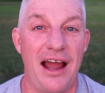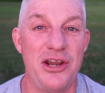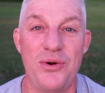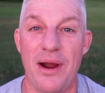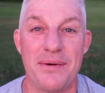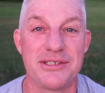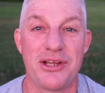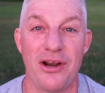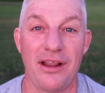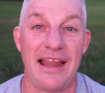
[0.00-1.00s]
I knew I was
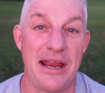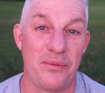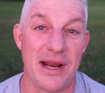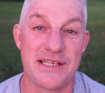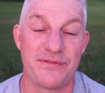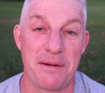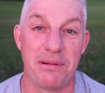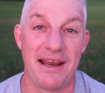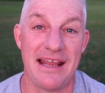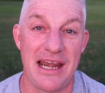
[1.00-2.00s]
going to late reg if I
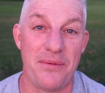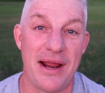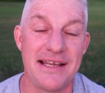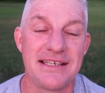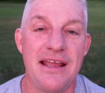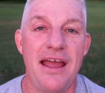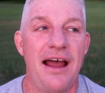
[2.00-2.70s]
played anyways.